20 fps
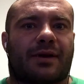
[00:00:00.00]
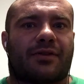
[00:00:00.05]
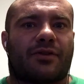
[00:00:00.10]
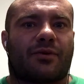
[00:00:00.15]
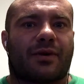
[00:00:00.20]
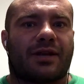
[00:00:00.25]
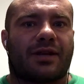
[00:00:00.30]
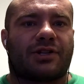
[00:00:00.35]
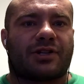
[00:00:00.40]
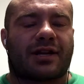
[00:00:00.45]
the
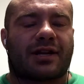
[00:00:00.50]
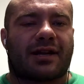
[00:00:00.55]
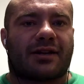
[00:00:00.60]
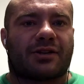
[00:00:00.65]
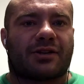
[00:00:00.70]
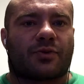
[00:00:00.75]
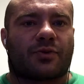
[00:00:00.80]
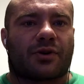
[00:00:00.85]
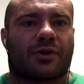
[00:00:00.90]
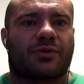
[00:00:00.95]
way genetics
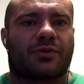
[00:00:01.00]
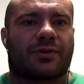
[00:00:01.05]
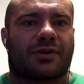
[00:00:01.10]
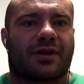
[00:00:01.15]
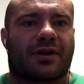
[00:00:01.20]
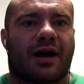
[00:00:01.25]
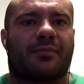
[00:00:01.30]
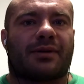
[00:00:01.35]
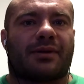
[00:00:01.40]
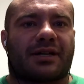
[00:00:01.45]
works with
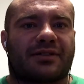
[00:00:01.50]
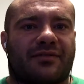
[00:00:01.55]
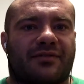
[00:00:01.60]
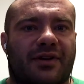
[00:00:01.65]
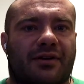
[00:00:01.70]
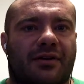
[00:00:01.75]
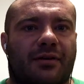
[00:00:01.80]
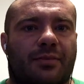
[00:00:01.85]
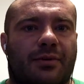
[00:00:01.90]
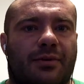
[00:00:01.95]
complex
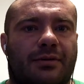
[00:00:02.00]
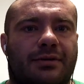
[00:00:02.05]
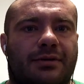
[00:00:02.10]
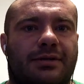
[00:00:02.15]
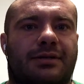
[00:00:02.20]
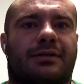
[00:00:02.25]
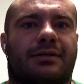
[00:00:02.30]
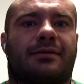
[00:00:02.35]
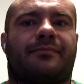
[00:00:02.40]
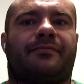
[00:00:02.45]

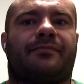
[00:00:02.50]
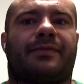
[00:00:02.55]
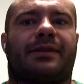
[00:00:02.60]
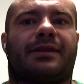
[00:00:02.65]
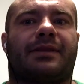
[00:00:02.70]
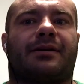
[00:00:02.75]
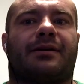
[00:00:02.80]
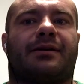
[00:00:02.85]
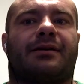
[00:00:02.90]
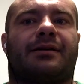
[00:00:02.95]
variables
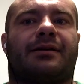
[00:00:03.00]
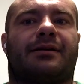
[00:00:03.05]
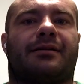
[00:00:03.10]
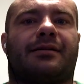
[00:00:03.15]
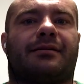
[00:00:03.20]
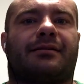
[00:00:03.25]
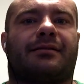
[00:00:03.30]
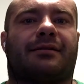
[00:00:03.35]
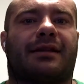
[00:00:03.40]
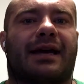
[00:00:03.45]

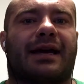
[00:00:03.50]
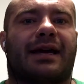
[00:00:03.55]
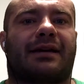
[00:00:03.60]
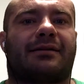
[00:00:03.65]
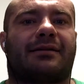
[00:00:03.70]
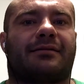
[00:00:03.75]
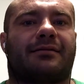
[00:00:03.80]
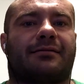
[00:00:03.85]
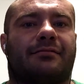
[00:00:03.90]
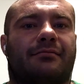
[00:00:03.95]

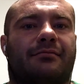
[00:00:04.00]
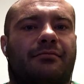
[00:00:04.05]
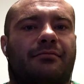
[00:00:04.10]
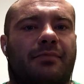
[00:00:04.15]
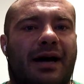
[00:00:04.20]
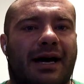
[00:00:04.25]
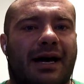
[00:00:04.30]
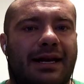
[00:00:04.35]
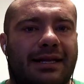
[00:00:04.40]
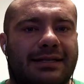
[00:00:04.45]
like
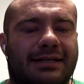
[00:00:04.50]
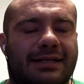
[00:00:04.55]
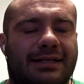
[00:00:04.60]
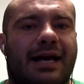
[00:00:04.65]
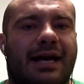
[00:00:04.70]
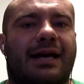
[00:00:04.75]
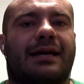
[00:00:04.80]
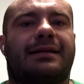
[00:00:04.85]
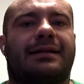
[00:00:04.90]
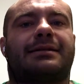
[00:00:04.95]
body
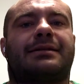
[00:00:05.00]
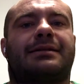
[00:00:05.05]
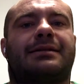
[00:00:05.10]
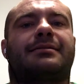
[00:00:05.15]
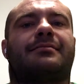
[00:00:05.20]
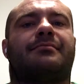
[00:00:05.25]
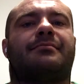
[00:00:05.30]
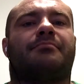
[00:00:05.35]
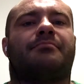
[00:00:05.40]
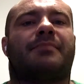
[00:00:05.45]

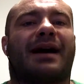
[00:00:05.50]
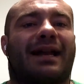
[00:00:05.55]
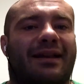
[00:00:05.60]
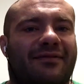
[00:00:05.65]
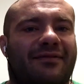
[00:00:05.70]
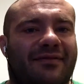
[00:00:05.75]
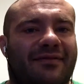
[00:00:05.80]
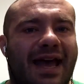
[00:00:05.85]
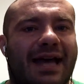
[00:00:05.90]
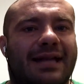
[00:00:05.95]
size,
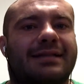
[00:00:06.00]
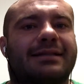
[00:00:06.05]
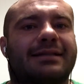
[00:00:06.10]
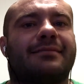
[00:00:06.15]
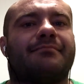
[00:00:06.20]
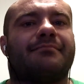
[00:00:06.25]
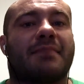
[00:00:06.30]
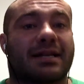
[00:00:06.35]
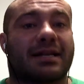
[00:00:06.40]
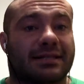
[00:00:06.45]
body
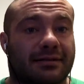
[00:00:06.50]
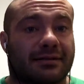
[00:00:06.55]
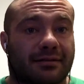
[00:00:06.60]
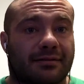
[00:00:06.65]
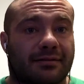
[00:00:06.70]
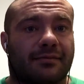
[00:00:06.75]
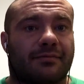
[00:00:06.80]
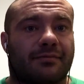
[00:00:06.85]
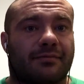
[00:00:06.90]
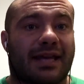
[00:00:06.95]
fat,
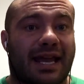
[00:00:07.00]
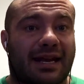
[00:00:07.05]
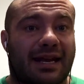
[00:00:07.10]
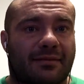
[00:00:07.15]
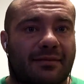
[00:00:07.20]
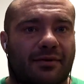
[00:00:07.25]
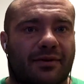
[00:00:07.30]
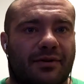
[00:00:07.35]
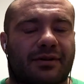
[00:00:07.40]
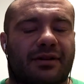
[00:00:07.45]
muscle
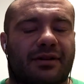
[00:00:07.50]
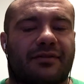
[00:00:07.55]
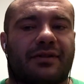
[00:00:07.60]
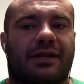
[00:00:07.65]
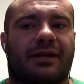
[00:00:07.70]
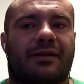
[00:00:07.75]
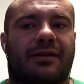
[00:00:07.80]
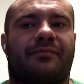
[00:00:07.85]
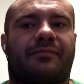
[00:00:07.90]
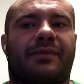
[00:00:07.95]
gaining
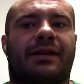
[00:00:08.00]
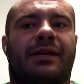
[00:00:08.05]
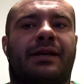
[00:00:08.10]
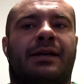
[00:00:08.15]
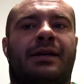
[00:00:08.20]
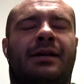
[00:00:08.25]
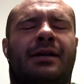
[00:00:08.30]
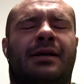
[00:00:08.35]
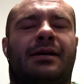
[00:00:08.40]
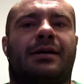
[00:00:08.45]
proclivity.
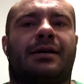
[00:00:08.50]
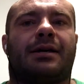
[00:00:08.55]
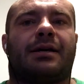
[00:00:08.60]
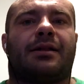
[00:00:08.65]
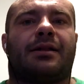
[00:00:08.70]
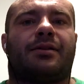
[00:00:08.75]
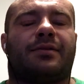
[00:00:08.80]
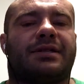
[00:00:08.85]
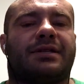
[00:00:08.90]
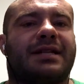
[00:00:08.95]

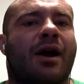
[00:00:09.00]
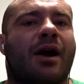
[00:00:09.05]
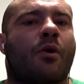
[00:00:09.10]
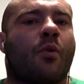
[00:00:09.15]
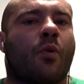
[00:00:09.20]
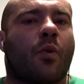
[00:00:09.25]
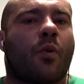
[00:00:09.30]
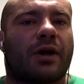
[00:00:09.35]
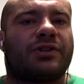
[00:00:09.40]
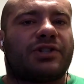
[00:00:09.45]
There is not
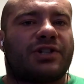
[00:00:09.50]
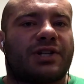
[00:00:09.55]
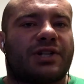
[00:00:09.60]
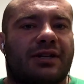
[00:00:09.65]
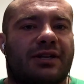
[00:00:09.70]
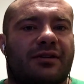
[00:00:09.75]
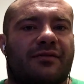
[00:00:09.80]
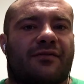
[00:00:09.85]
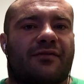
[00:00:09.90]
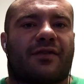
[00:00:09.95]
one
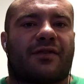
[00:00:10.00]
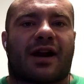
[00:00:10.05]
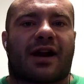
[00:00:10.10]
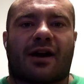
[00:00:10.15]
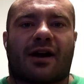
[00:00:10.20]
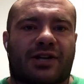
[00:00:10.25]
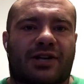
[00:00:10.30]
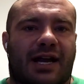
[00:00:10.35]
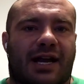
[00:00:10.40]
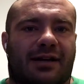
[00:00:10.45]
gene for how
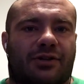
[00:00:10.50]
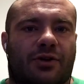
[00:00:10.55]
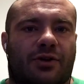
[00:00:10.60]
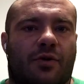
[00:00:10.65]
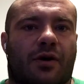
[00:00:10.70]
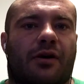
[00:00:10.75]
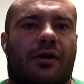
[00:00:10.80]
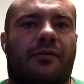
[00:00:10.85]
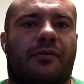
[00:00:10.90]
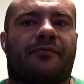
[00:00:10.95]
jacked you
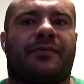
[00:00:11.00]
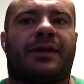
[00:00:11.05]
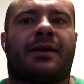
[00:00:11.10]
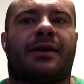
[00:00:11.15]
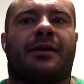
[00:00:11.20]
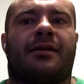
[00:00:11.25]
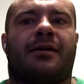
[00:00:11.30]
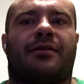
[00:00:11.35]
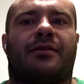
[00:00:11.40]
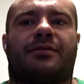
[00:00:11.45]
are.
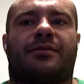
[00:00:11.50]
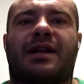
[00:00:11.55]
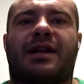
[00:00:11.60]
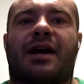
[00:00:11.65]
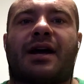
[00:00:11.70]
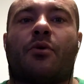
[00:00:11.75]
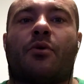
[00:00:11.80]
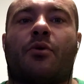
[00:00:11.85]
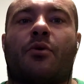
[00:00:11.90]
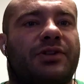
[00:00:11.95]
There is not
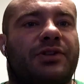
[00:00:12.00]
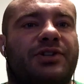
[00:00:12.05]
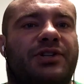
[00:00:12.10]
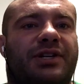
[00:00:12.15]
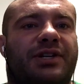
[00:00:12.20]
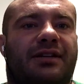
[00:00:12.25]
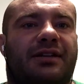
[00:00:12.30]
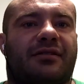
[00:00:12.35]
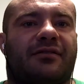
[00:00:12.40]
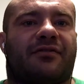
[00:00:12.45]
one
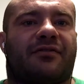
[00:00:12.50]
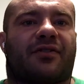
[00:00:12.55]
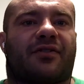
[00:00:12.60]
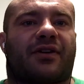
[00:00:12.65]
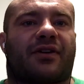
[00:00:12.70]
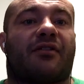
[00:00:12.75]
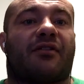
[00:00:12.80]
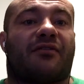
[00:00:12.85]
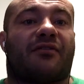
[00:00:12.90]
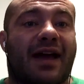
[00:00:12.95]
gene for how
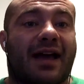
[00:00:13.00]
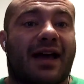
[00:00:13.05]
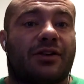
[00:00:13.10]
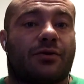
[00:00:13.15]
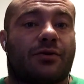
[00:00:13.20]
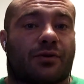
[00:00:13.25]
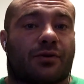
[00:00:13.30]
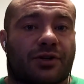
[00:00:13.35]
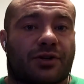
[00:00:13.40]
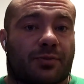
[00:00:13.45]
fat you
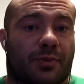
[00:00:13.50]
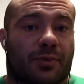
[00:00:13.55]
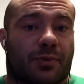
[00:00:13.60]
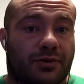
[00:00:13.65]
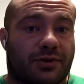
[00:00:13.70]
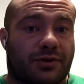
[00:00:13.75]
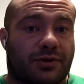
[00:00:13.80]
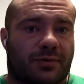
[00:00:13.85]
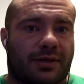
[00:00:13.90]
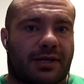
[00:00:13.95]
are supposed
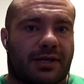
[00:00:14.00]
to be